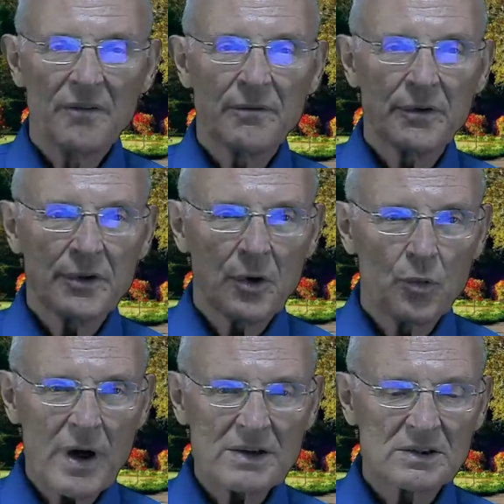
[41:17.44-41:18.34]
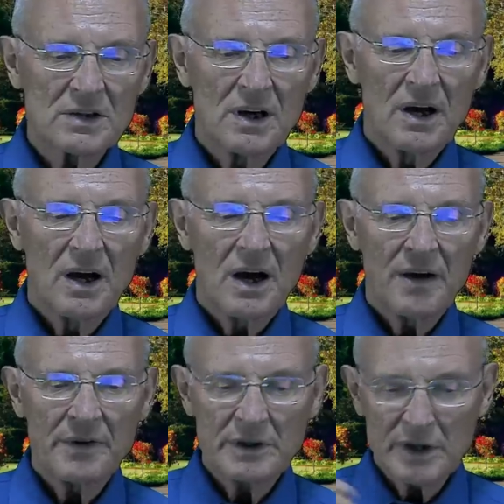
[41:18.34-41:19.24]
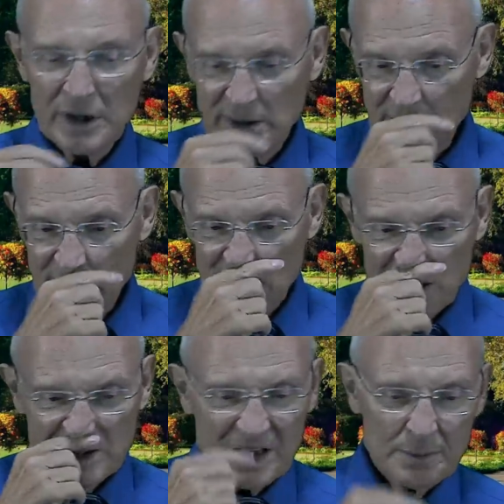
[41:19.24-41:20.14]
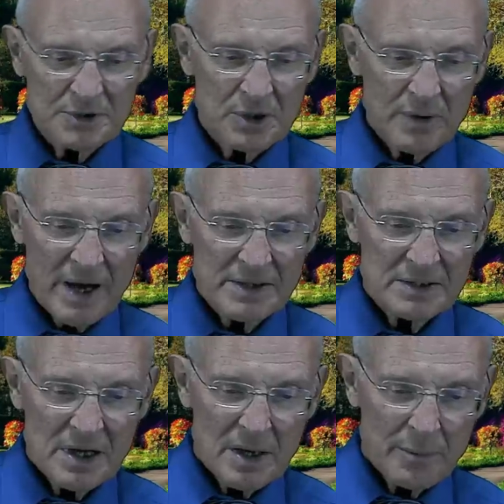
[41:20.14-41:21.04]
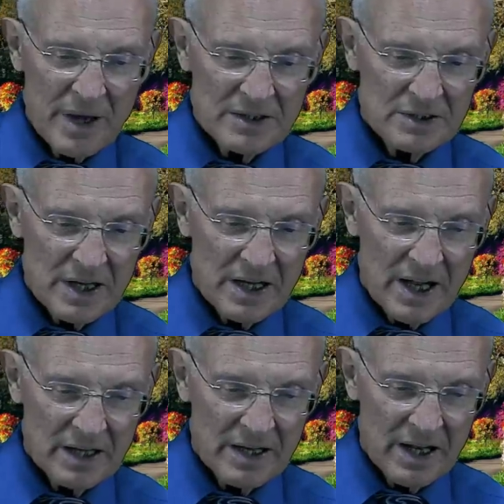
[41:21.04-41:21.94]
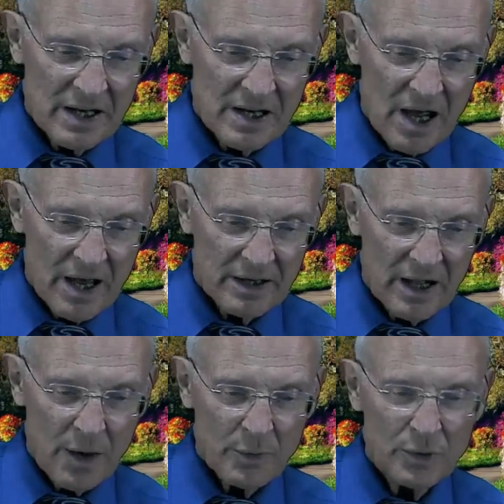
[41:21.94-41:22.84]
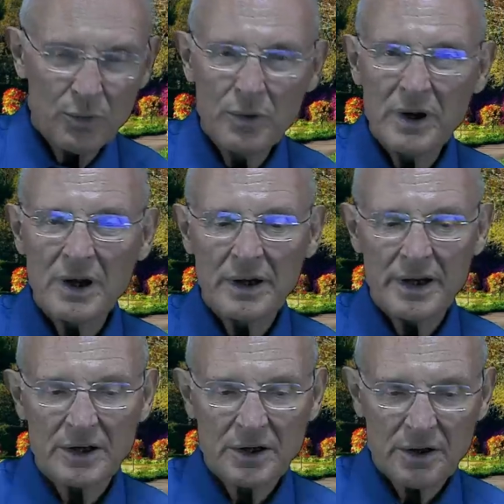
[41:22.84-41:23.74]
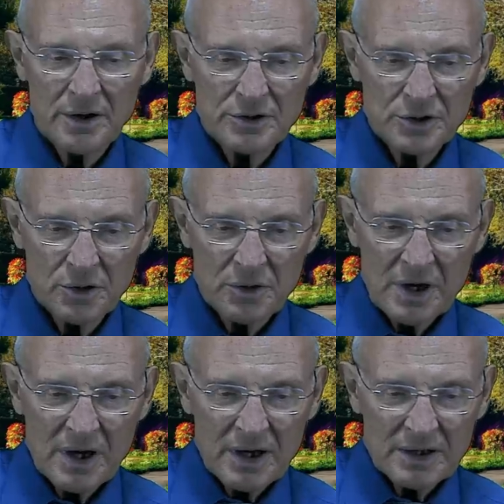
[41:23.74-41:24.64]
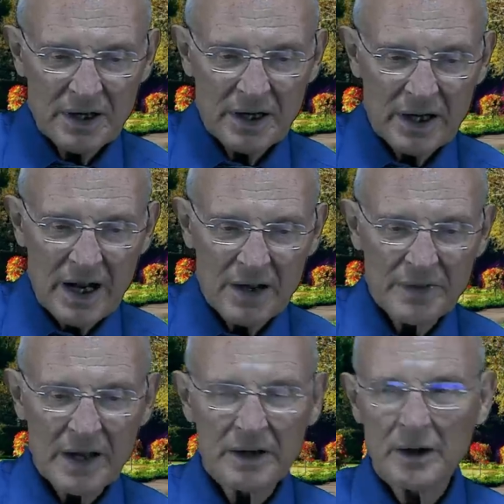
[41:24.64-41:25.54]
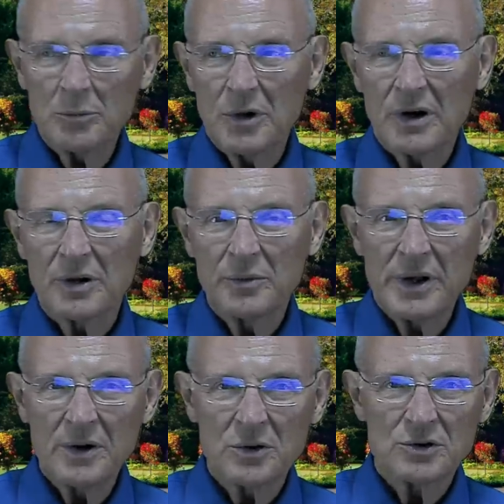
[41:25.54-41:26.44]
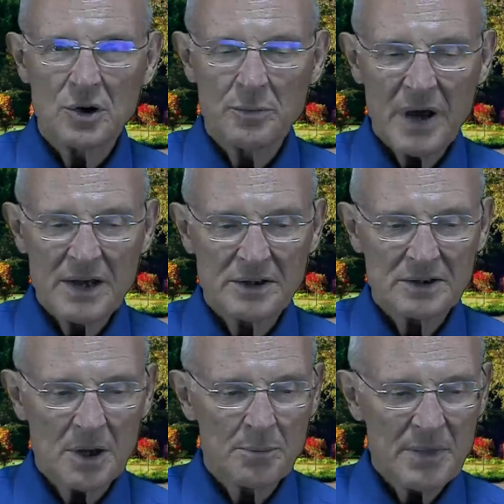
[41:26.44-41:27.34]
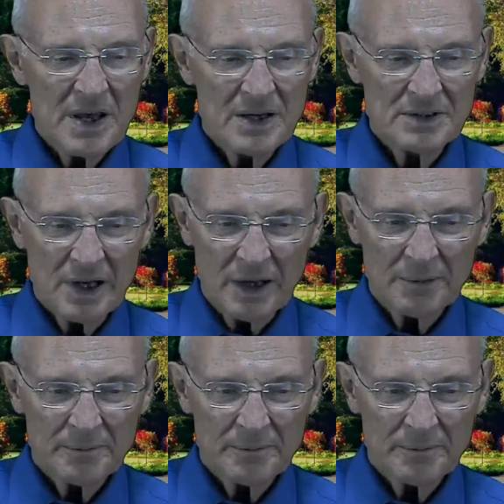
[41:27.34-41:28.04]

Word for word: for the rest of eternity. Steps to Christ, pages 88 and 89. I would really encourage you to get out that little book and read those two pages. Amazing